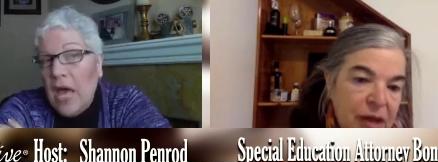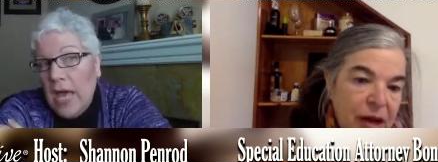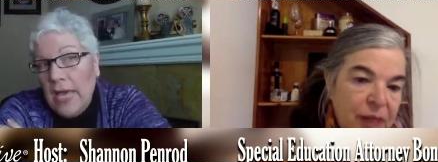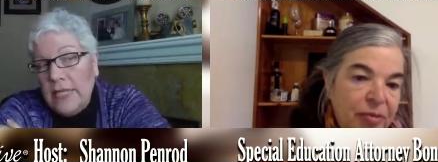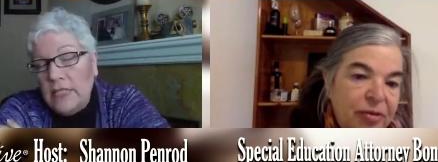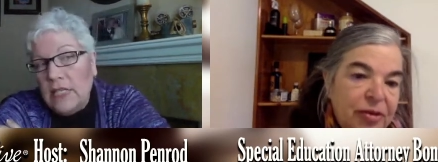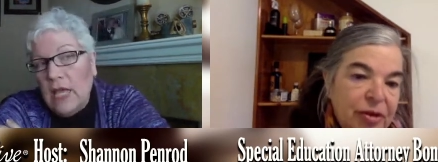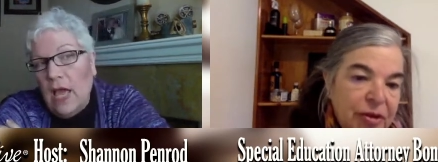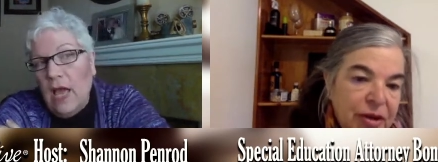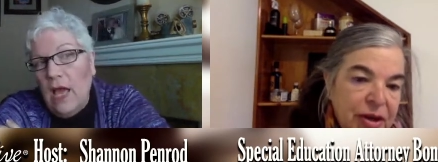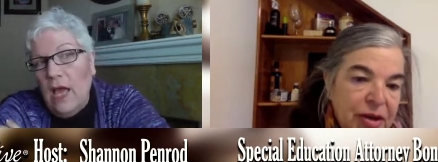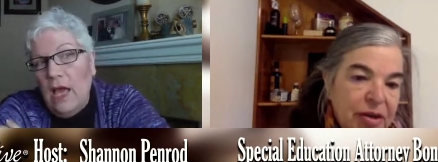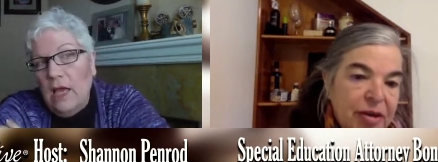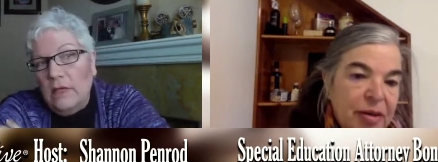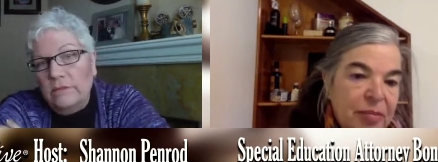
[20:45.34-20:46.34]
Speaker 1: I'm but
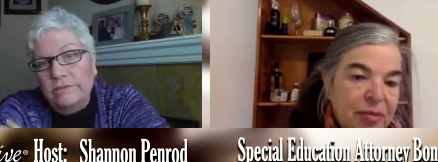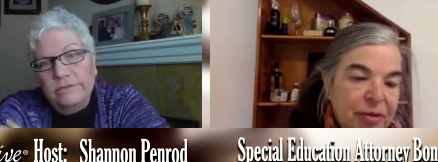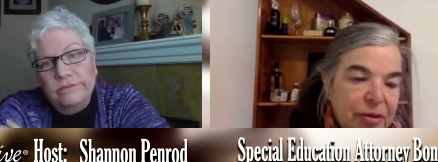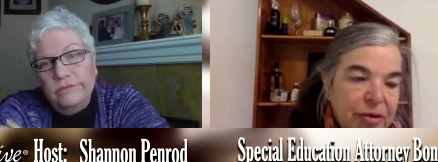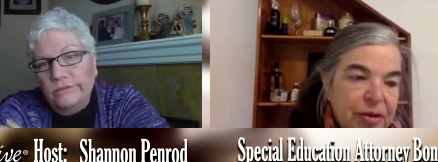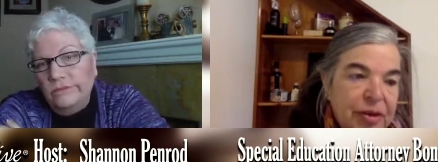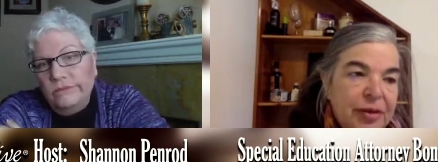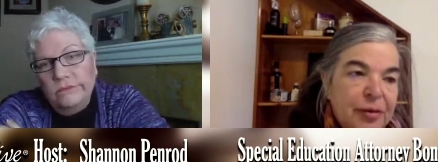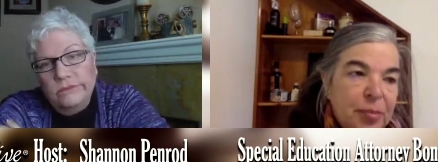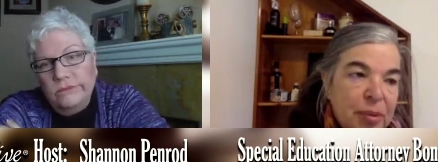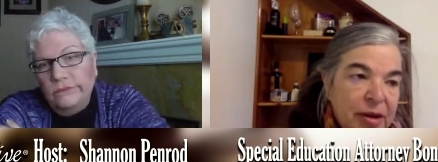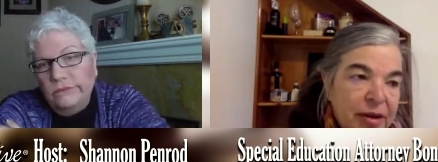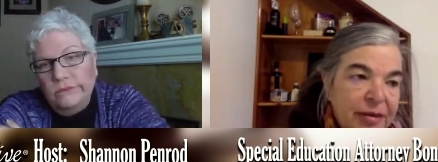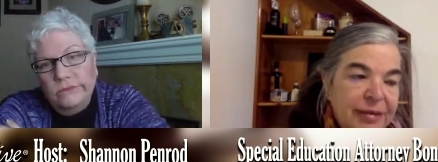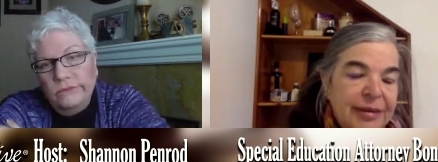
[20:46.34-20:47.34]
still I'm still in this
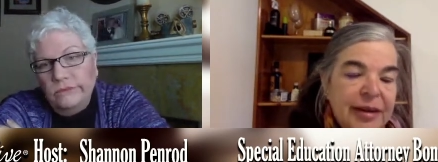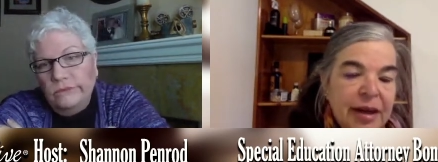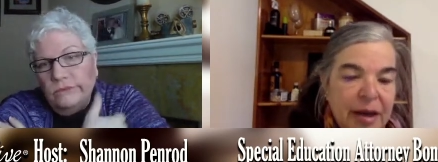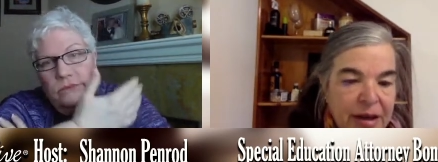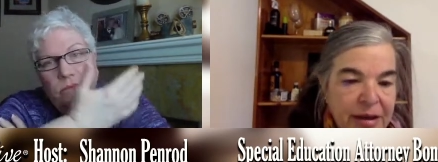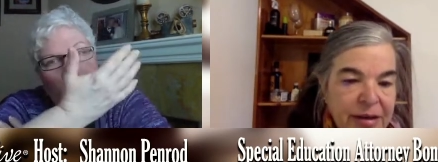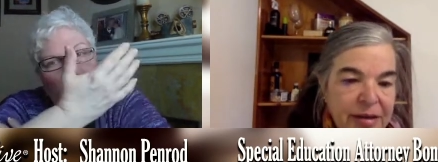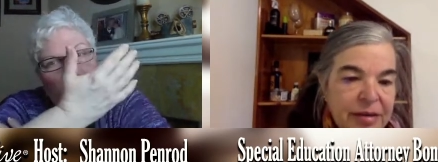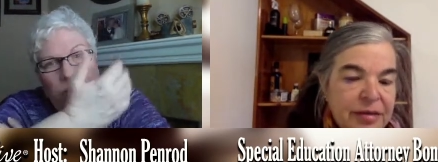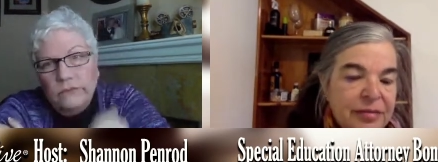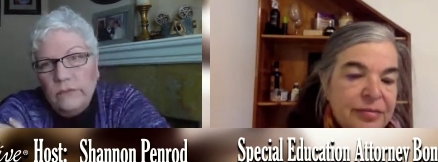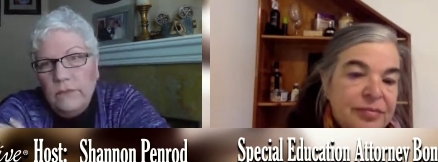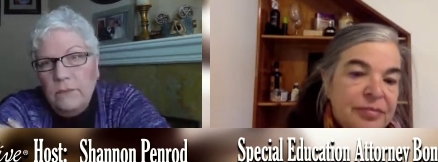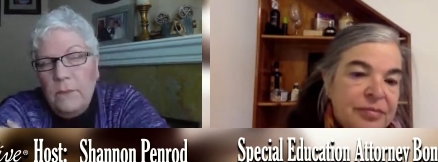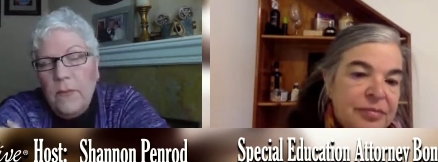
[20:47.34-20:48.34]
place, yeah
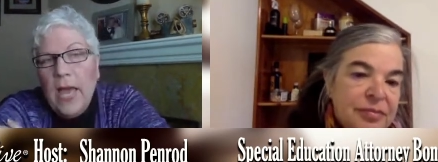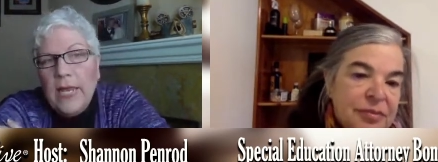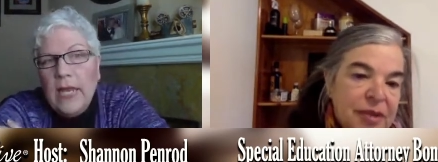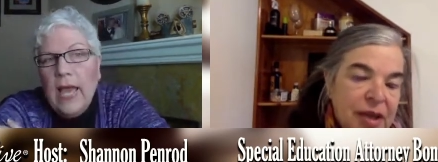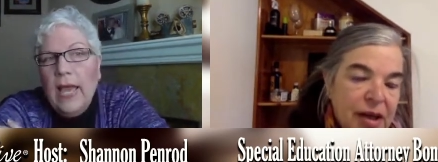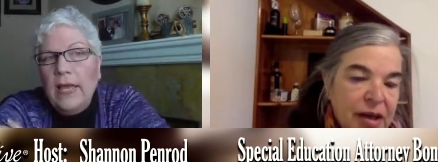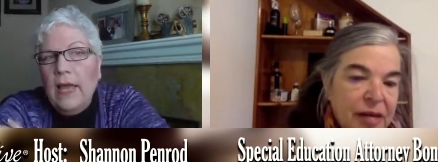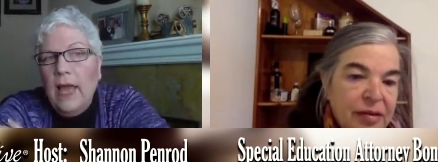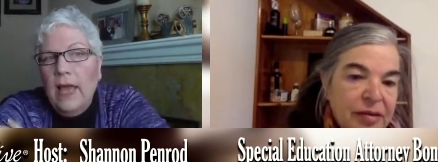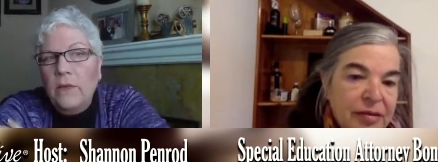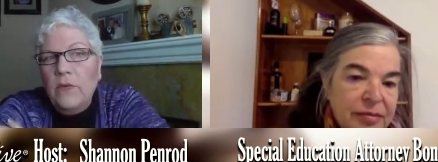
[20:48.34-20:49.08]
but yeah.